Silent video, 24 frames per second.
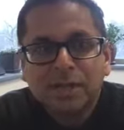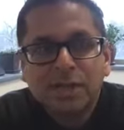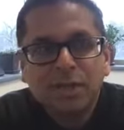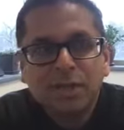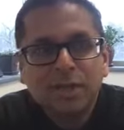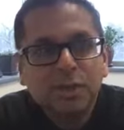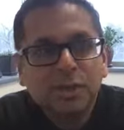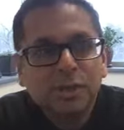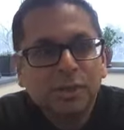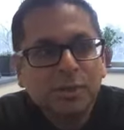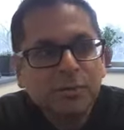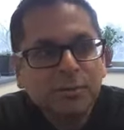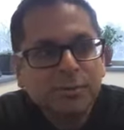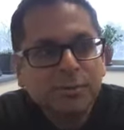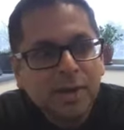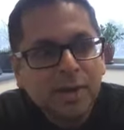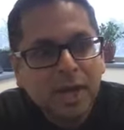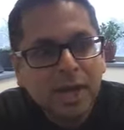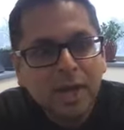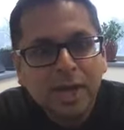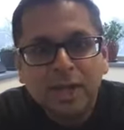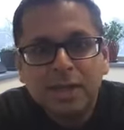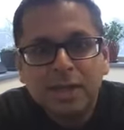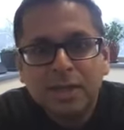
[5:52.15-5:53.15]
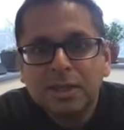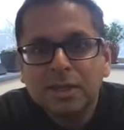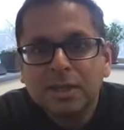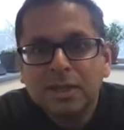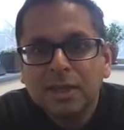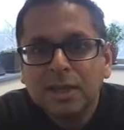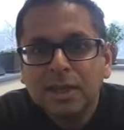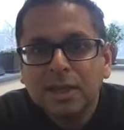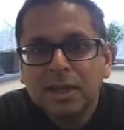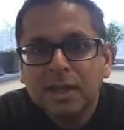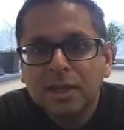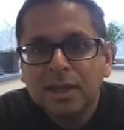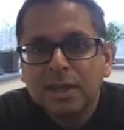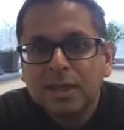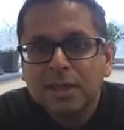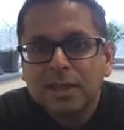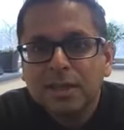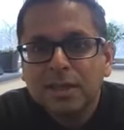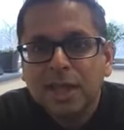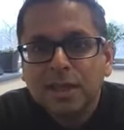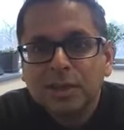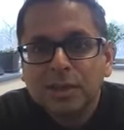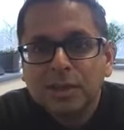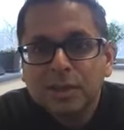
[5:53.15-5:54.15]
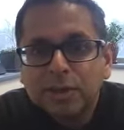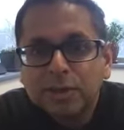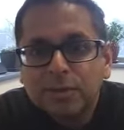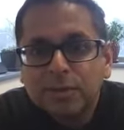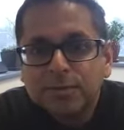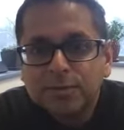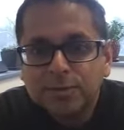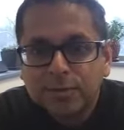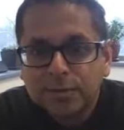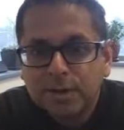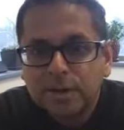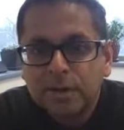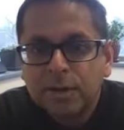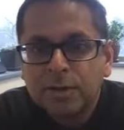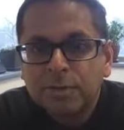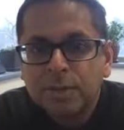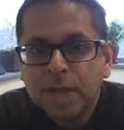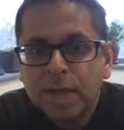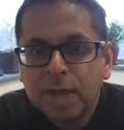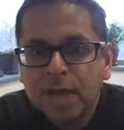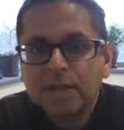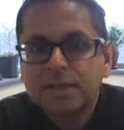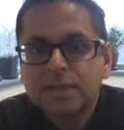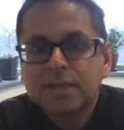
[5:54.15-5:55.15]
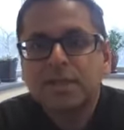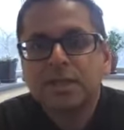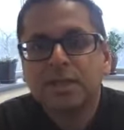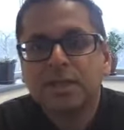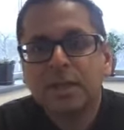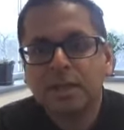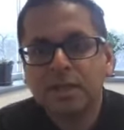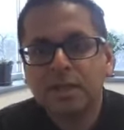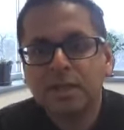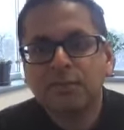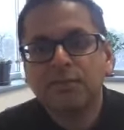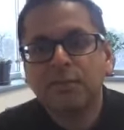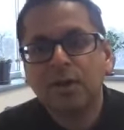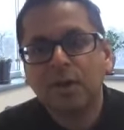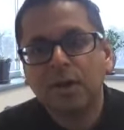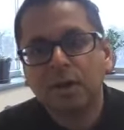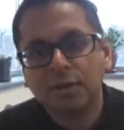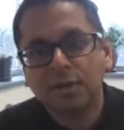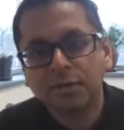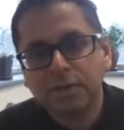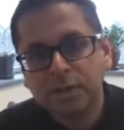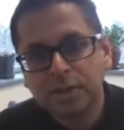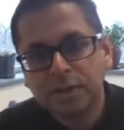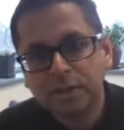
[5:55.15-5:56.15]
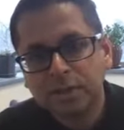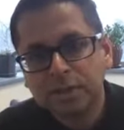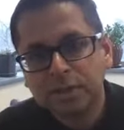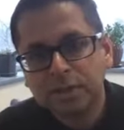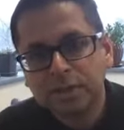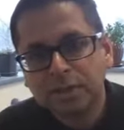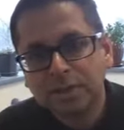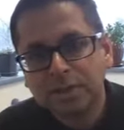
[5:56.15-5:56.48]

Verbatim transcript: Like, do you find that your firm has to get involved in